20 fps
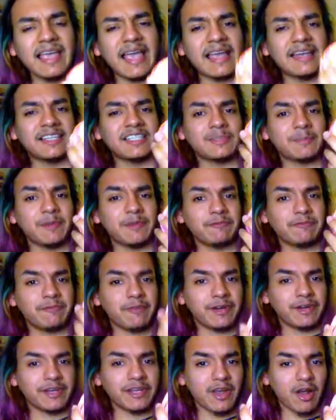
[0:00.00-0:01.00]
it's been
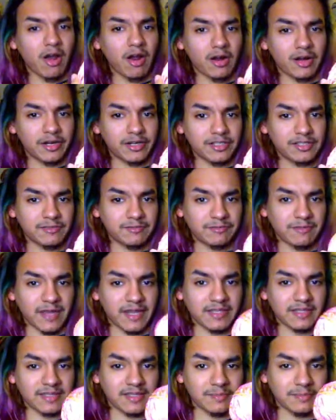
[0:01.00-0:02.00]
very hard to
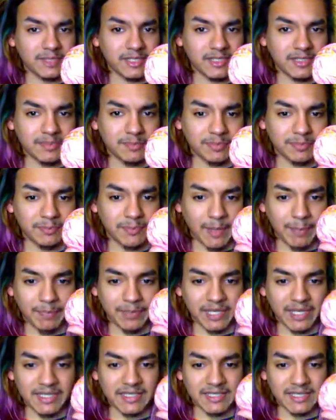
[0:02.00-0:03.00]
find something that
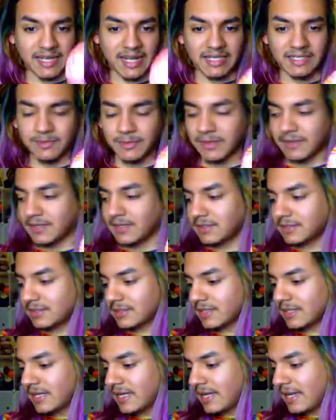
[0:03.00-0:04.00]
plays nice with this.
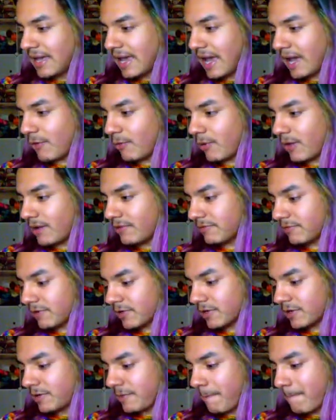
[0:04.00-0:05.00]

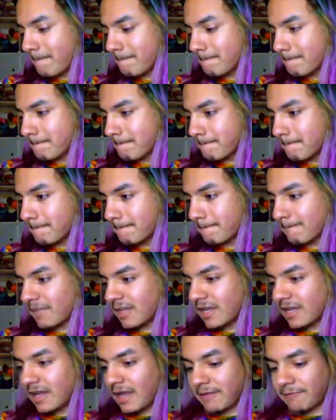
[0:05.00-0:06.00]
However,
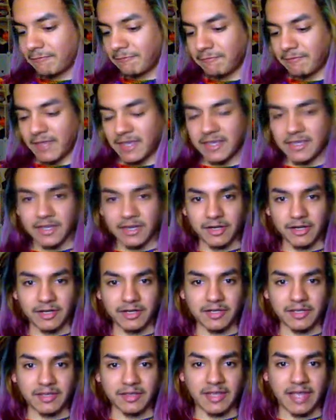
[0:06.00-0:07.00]
I
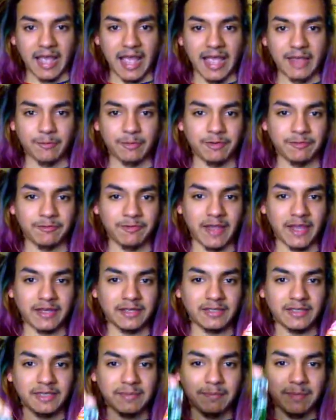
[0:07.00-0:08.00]
figured that I would
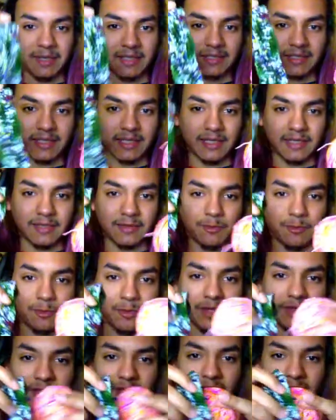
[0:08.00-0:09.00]
finally mix it in
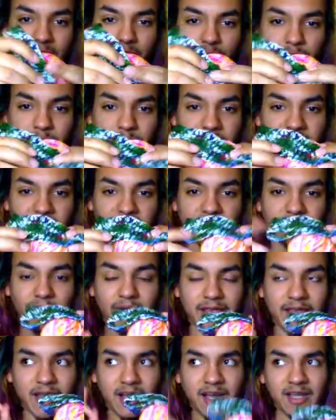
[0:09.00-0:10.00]
with a green. So
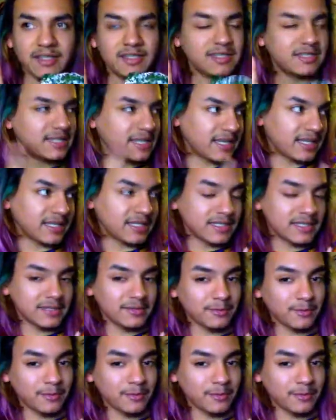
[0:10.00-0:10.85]
I undid